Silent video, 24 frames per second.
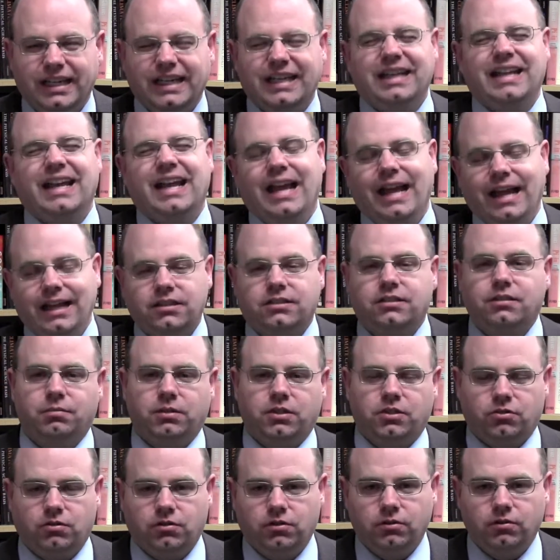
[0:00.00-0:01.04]
It has to
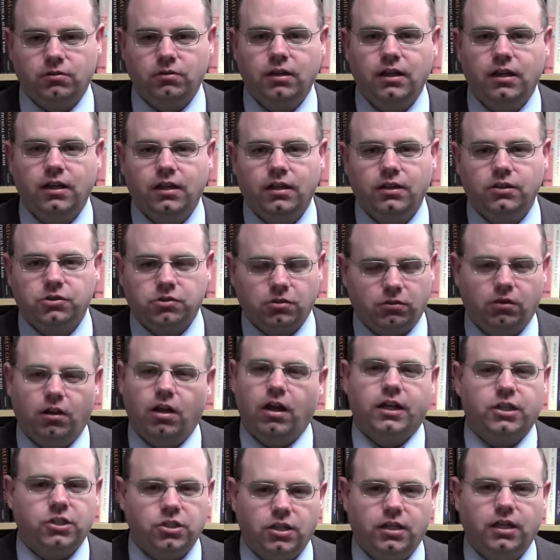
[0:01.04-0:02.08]
be true, so
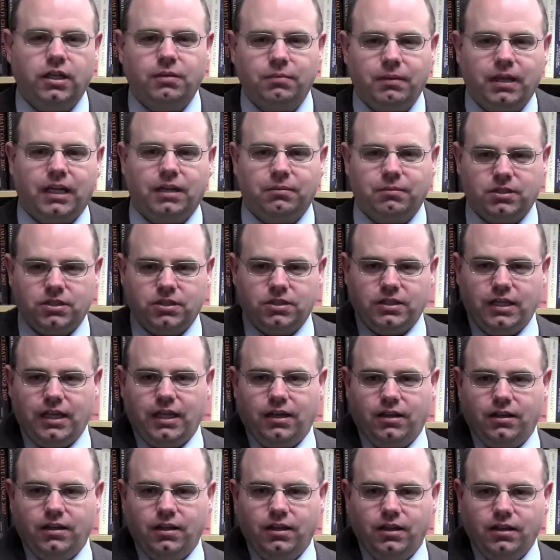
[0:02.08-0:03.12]
long as you didn't make a
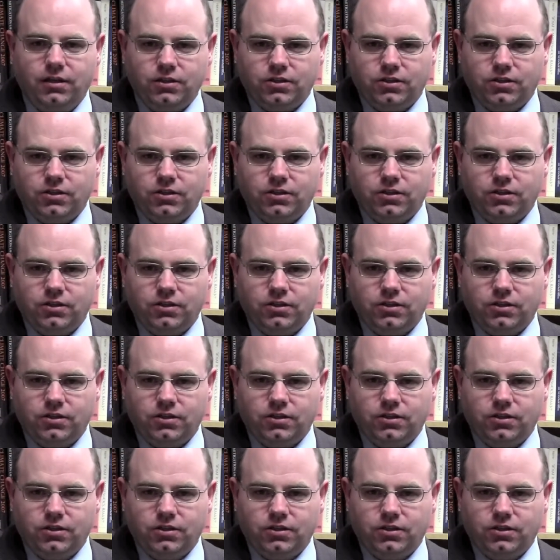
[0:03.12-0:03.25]
mistake